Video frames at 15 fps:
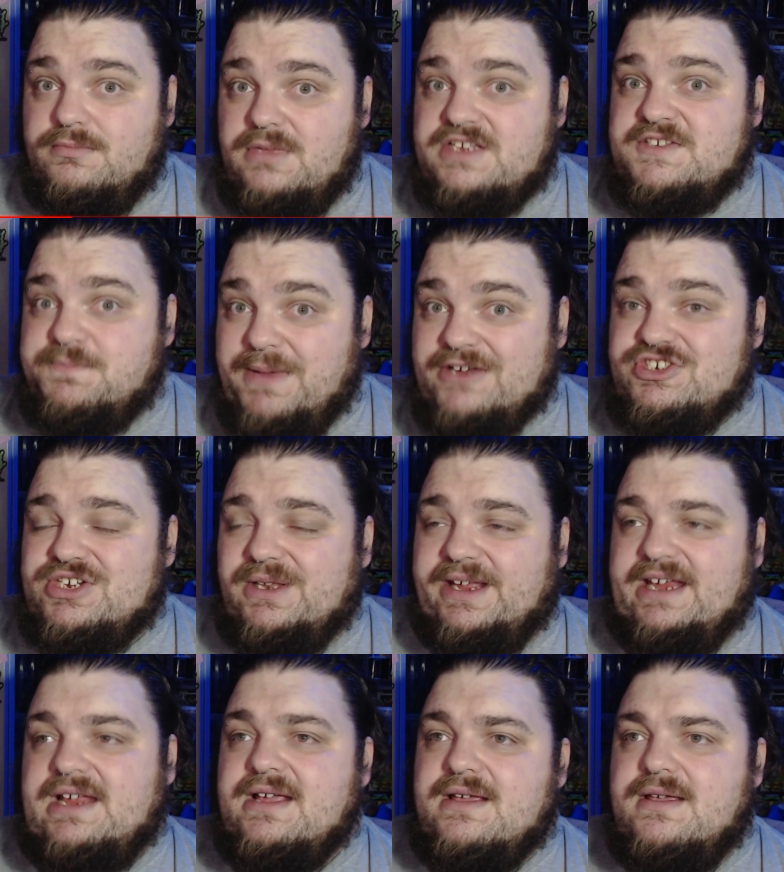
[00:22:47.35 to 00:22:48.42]

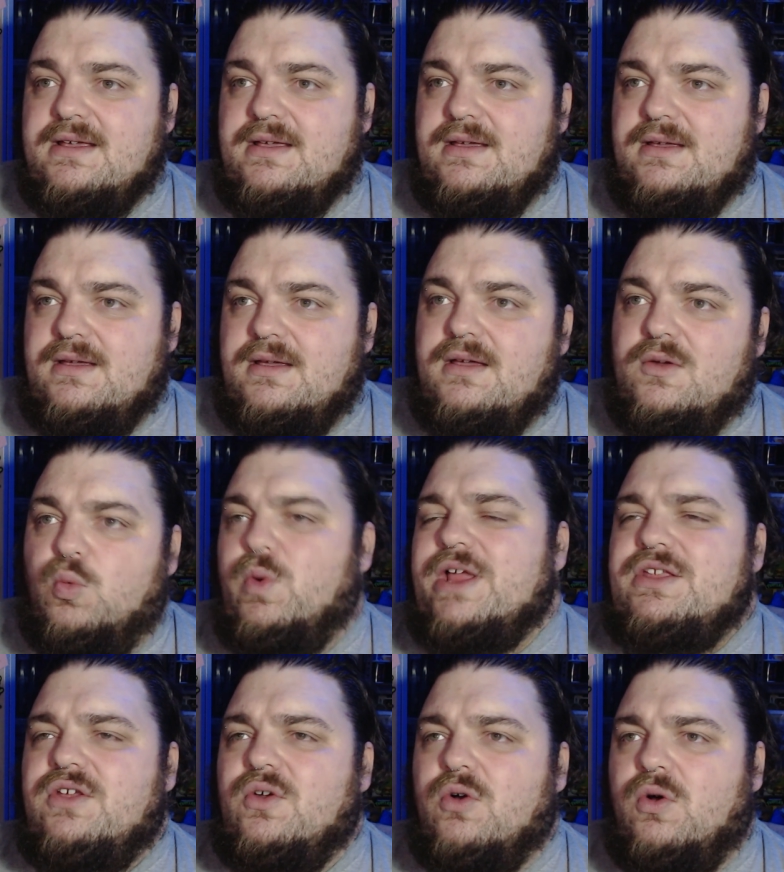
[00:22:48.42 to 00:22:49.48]
especially
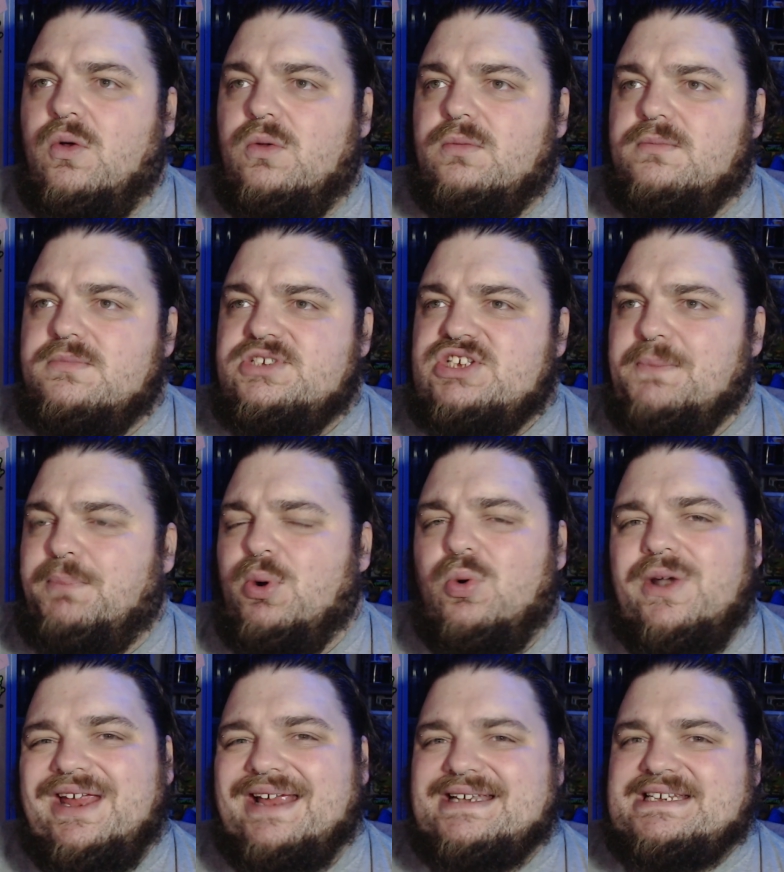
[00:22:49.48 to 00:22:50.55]
when you're
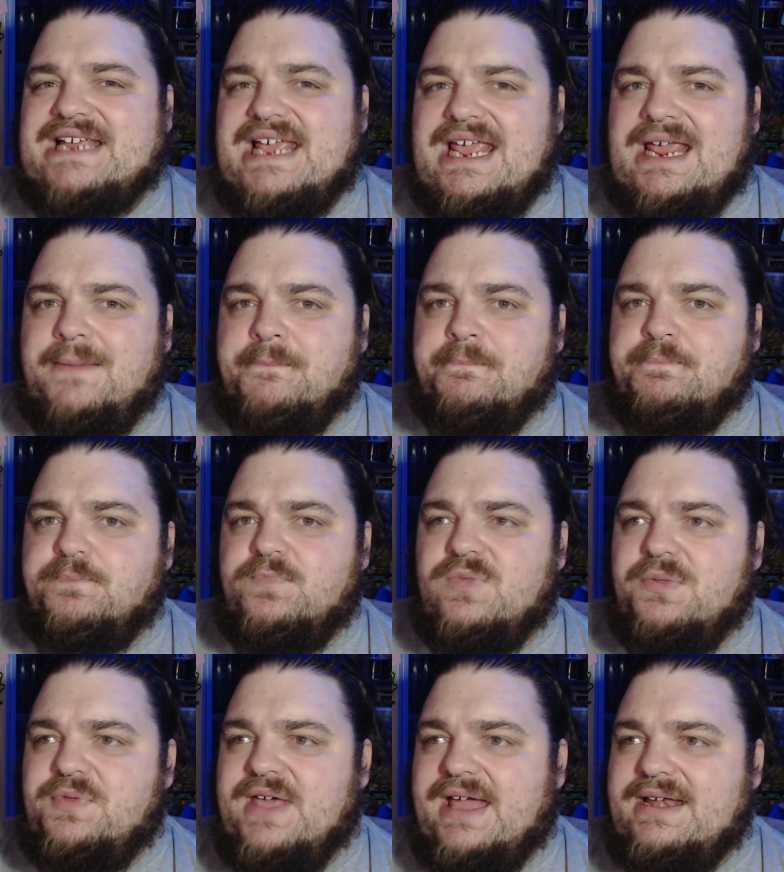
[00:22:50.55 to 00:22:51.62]
supporting a team
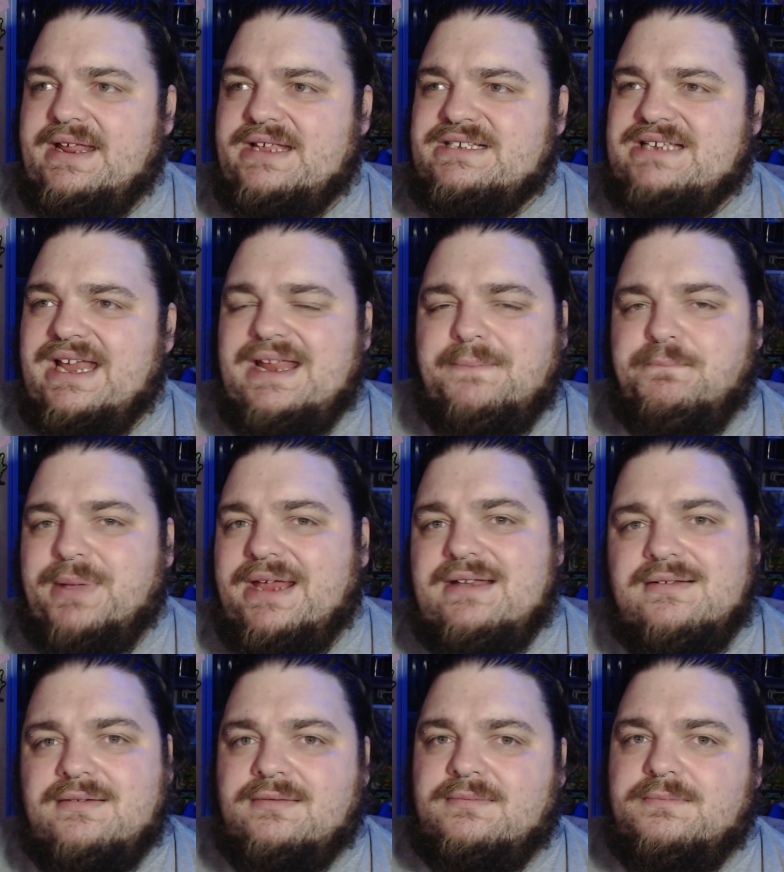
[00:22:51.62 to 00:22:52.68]
that is getting
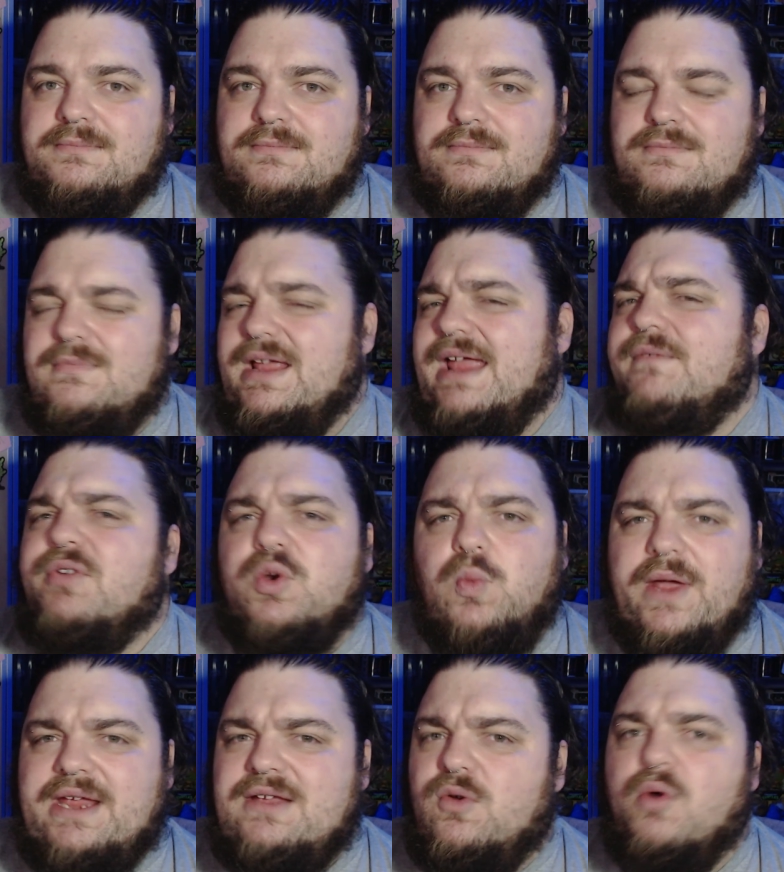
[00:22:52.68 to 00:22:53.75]
beaten every
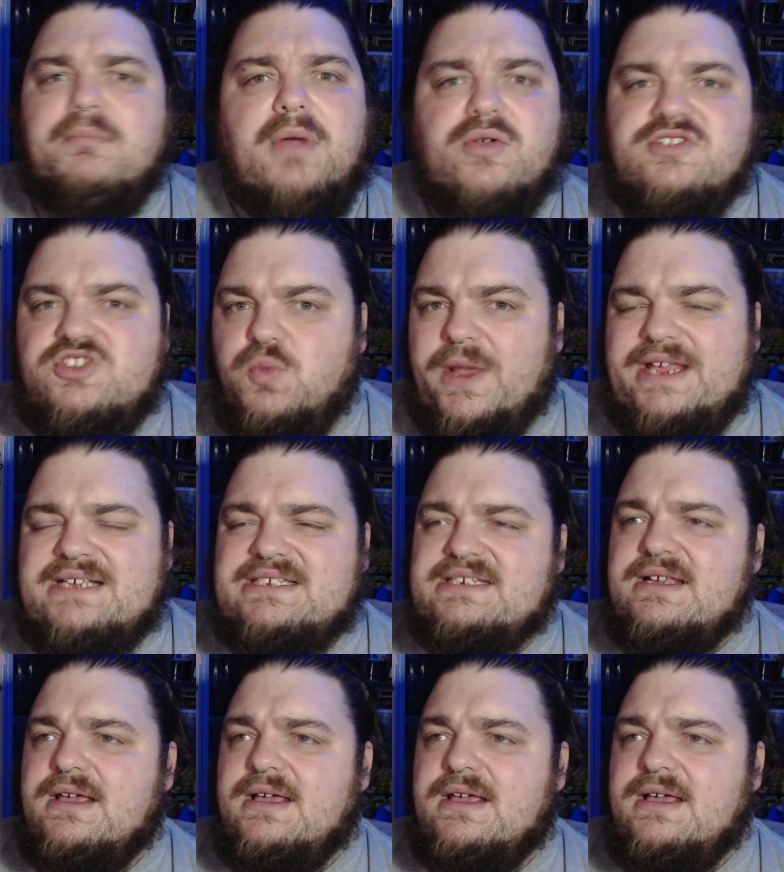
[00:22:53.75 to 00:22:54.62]
week or most weeks,